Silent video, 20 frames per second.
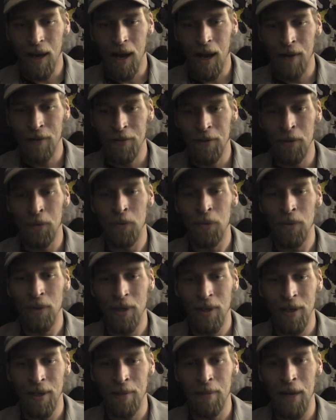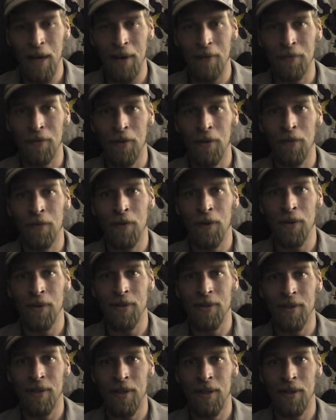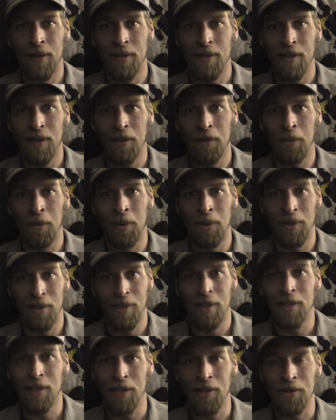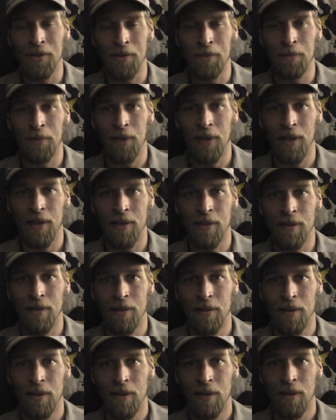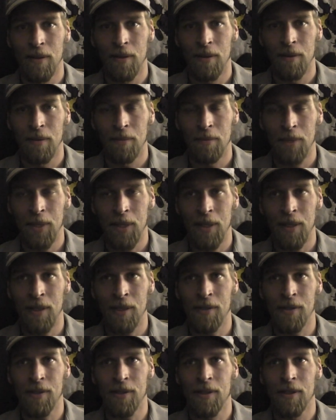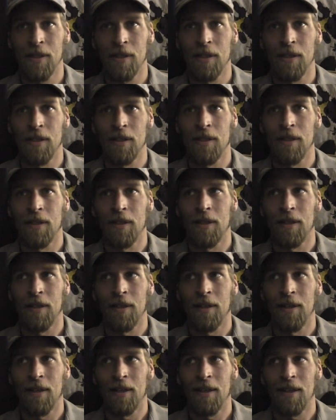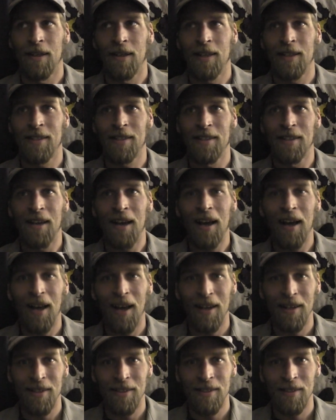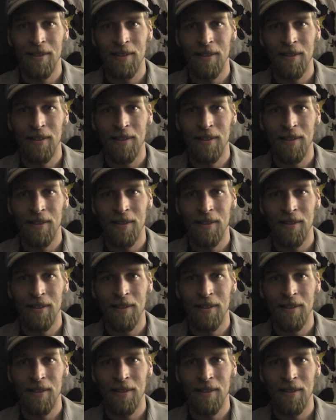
I feel really bad for the folks that see the world as a dangerous place, because it's not.